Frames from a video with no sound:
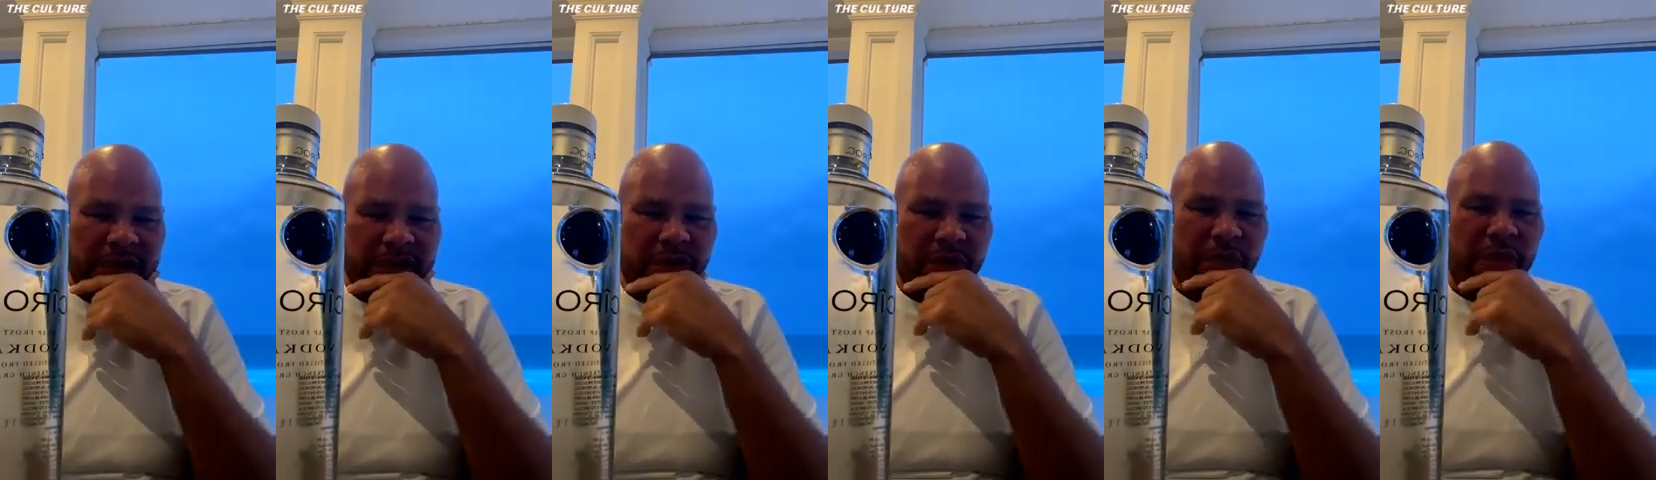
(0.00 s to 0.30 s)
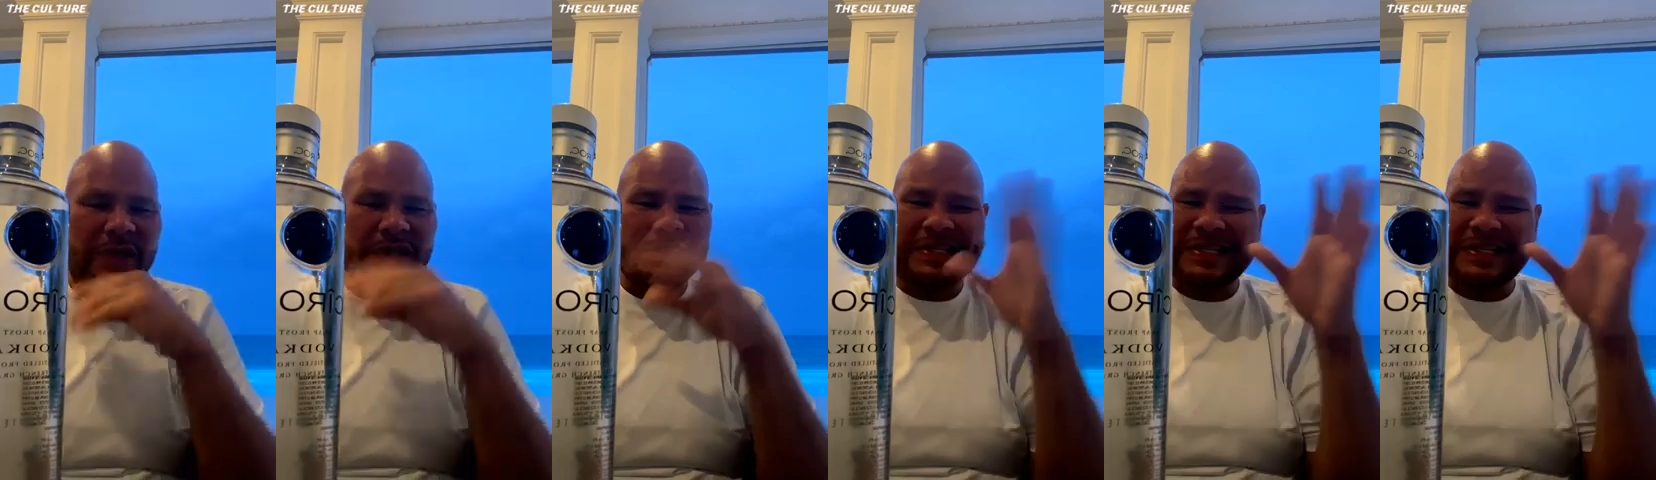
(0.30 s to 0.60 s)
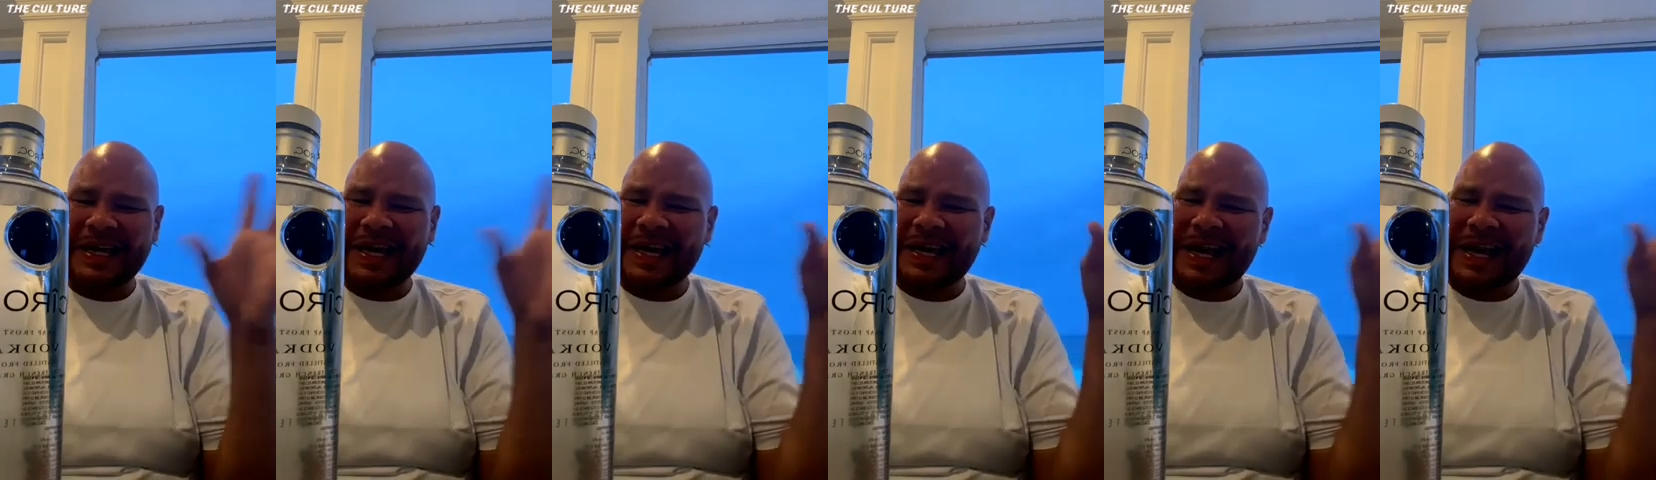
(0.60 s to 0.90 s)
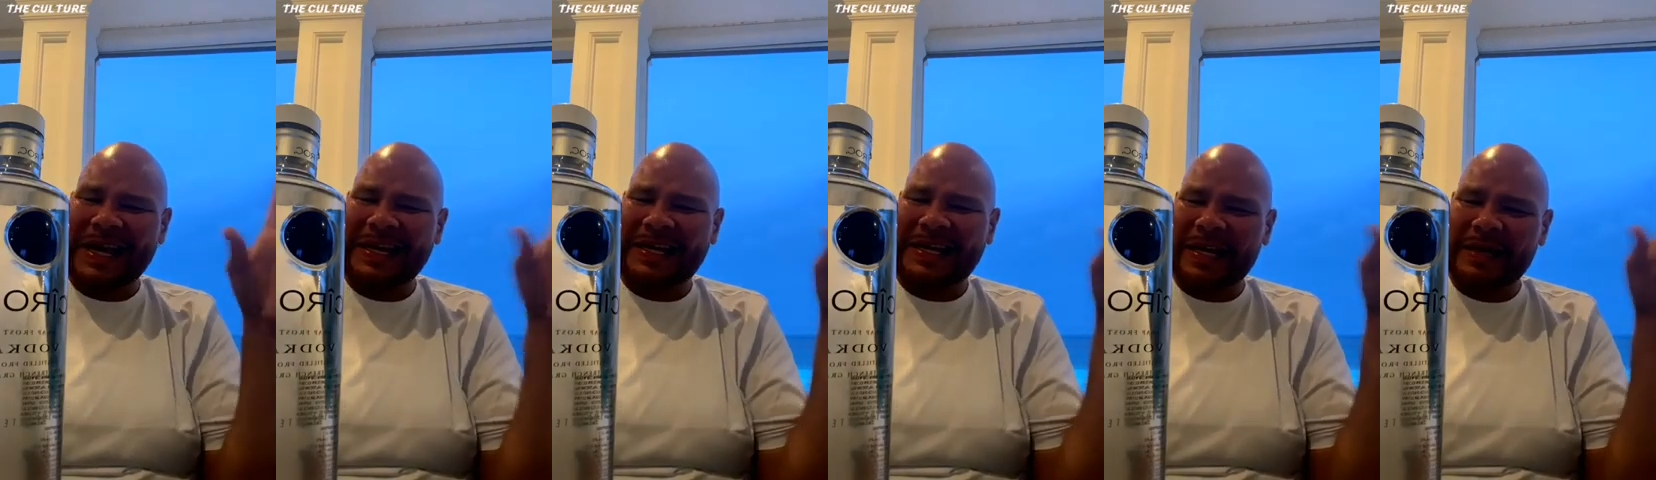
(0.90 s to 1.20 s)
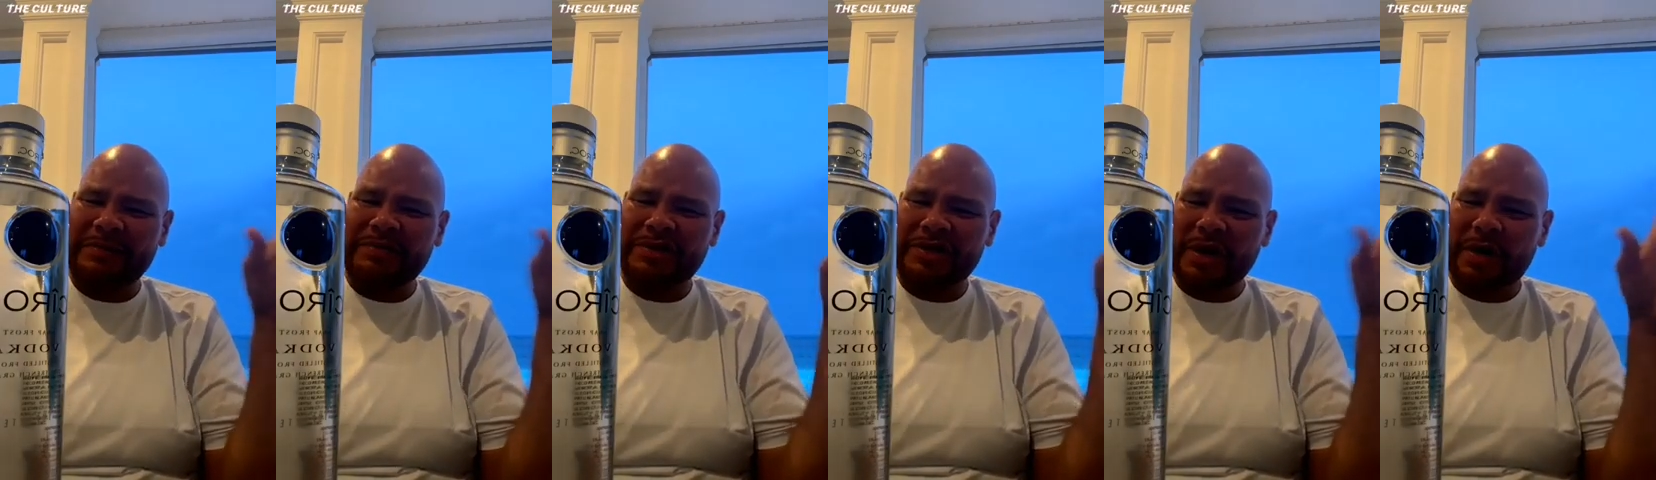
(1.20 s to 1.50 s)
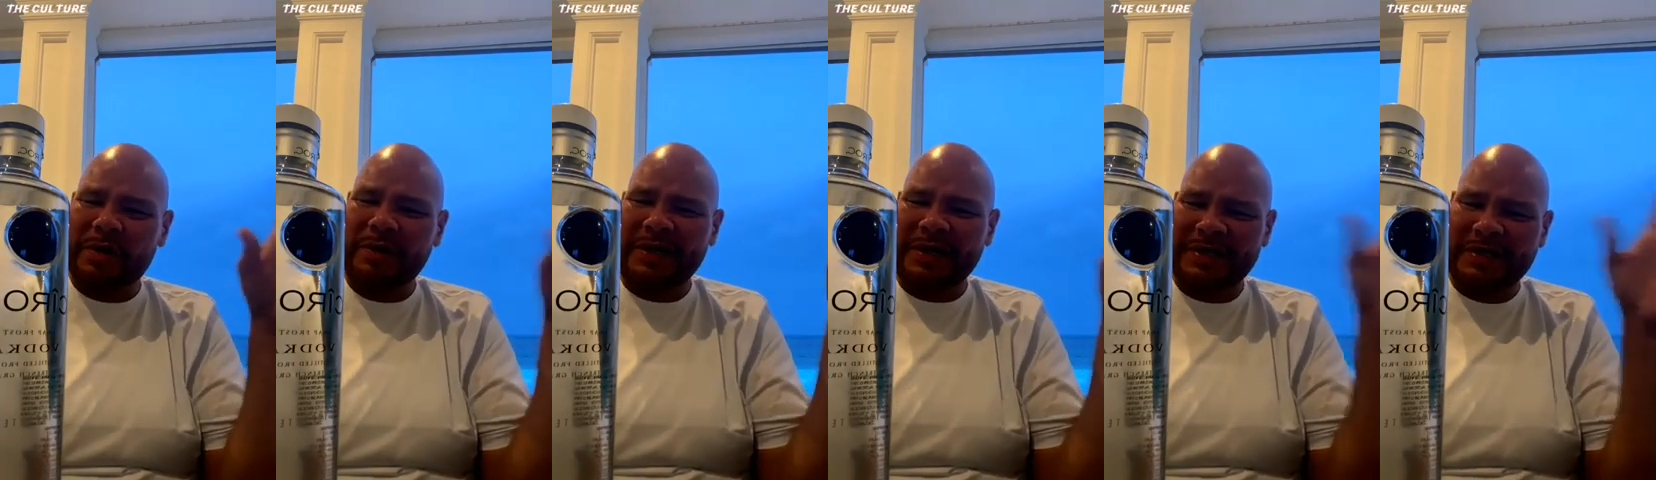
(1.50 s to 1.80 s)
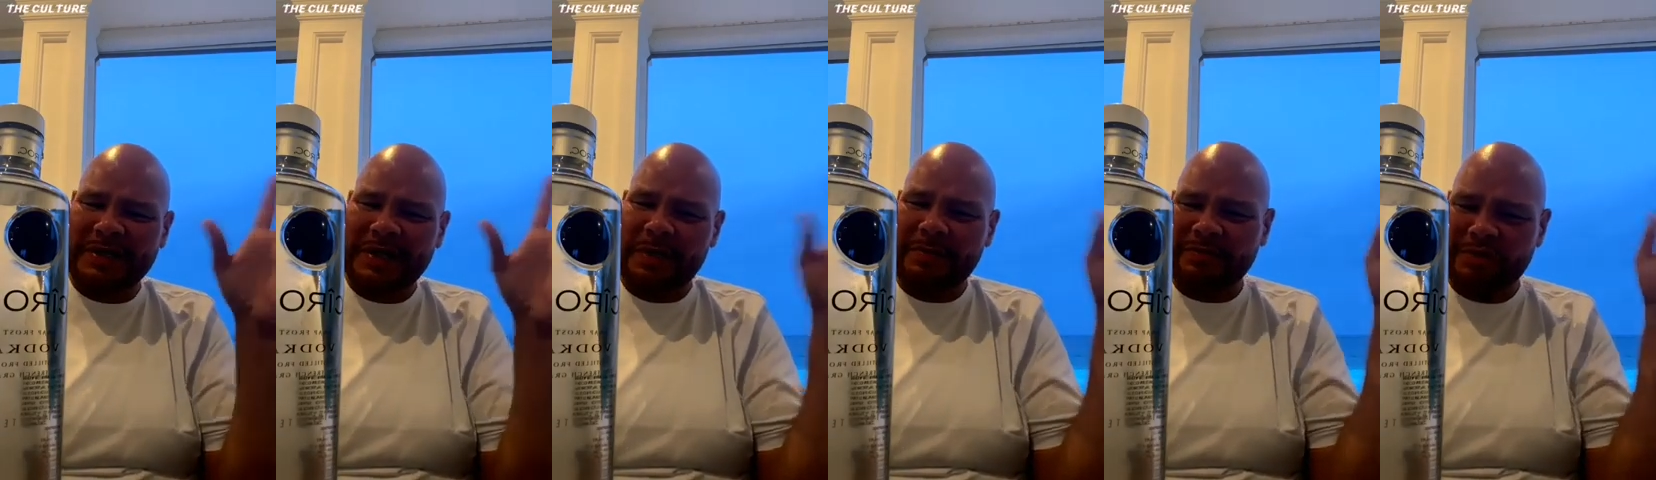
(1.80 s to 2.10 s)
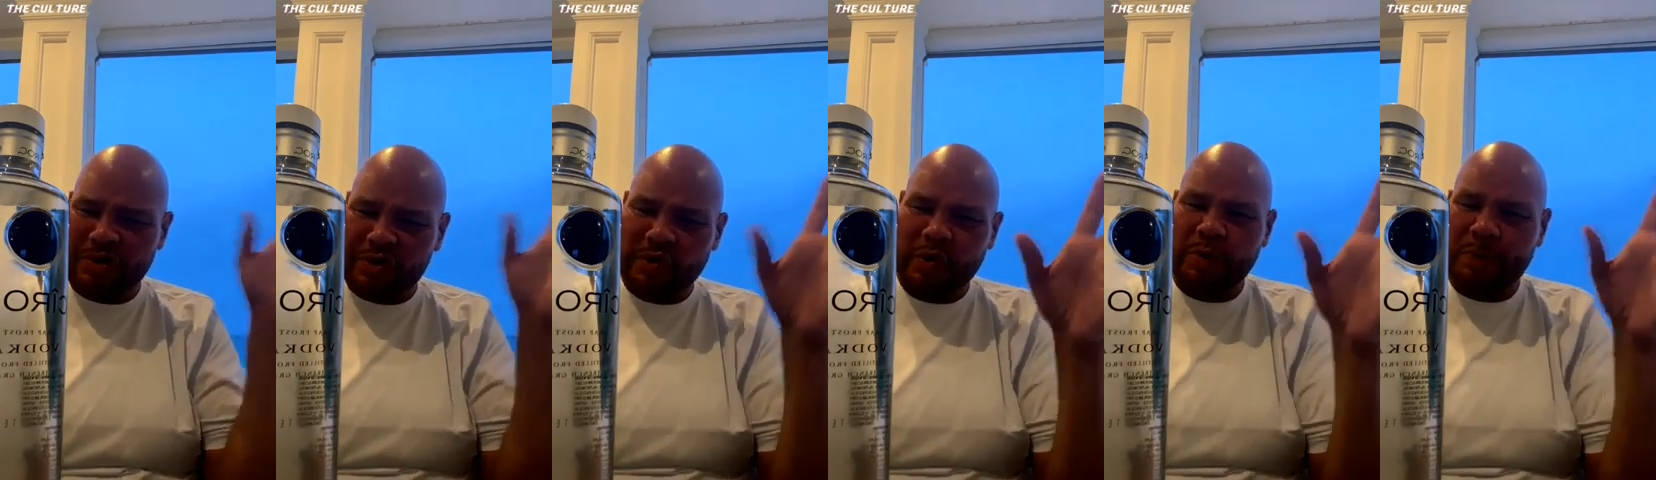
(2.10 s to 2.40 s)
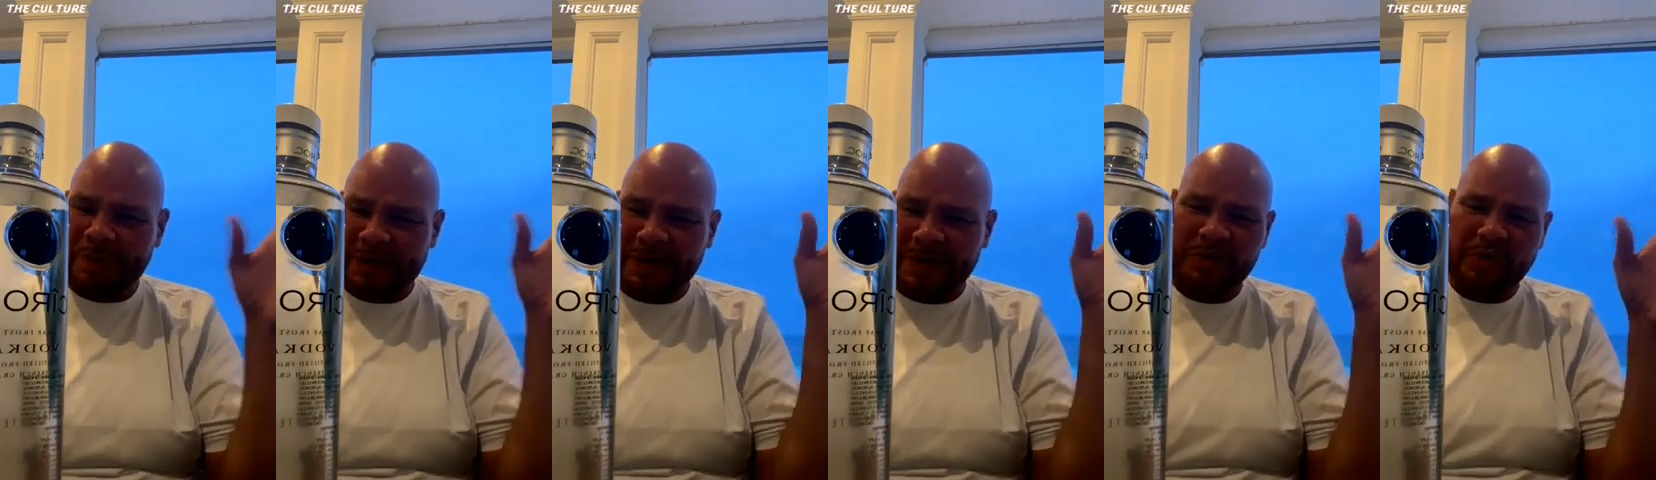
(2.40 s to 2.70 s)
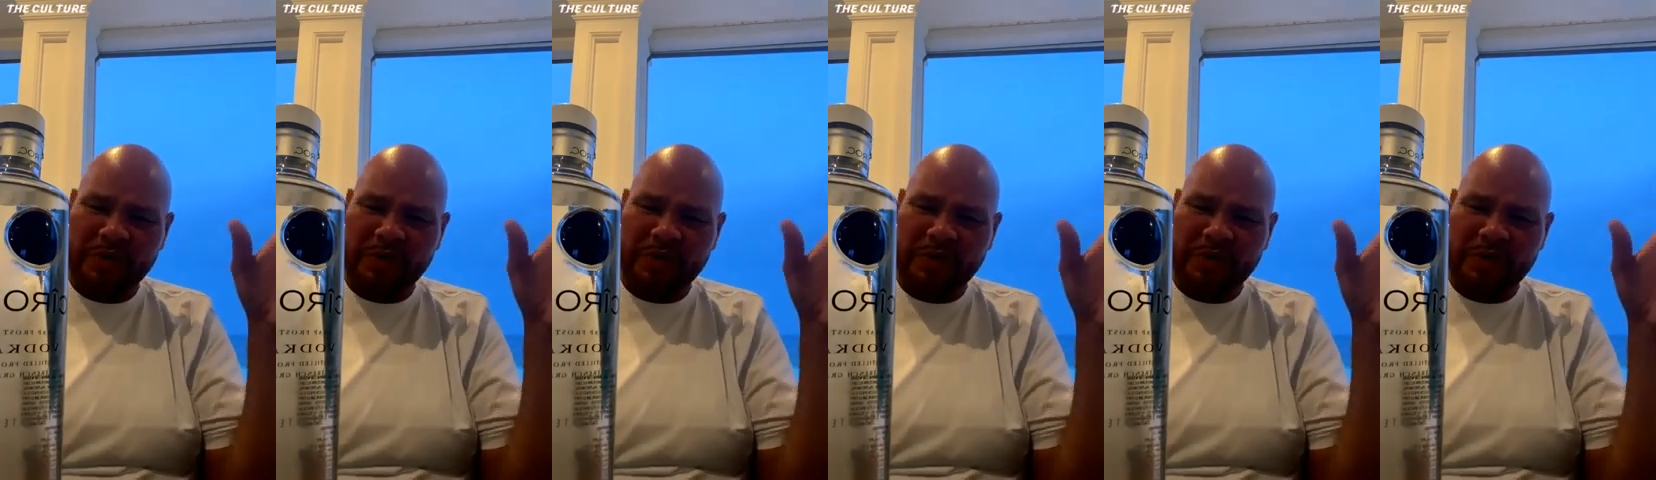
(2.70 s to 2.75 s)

one CNN keeps showing is them trooping